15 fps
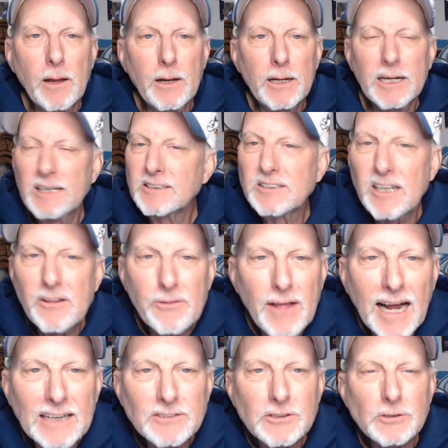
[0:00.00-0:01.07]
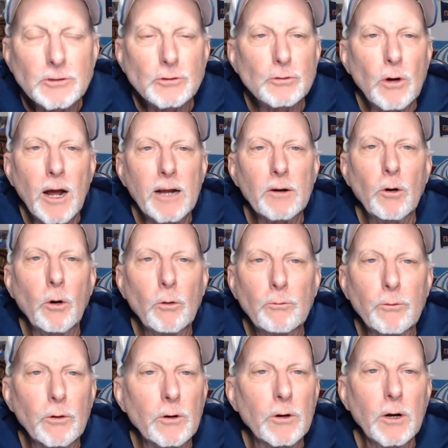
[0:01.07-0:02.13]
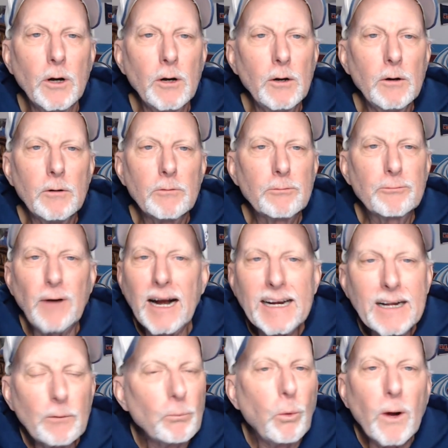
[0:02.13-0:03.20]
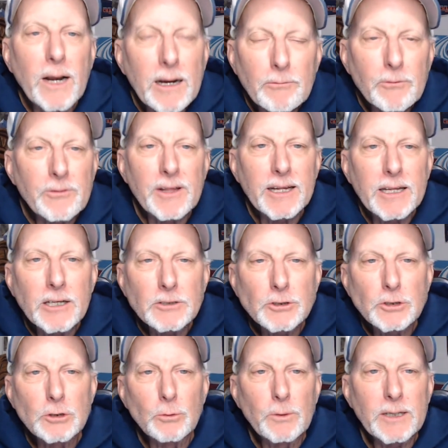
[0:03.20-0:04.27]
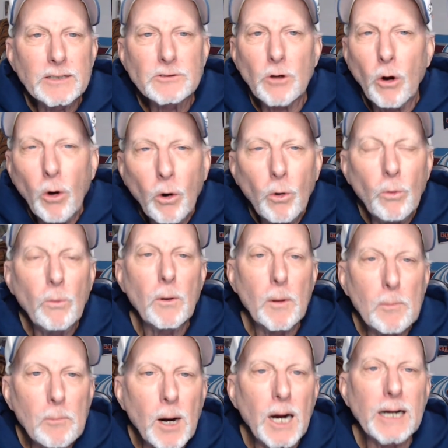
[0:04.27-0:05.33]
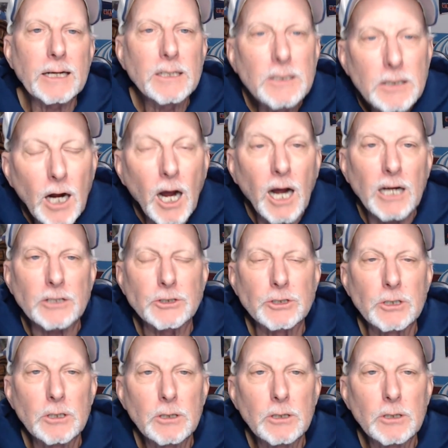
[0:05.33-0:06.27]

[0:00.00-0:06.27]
Is he that distraught over finding whatever the issue is? Oh my gosh.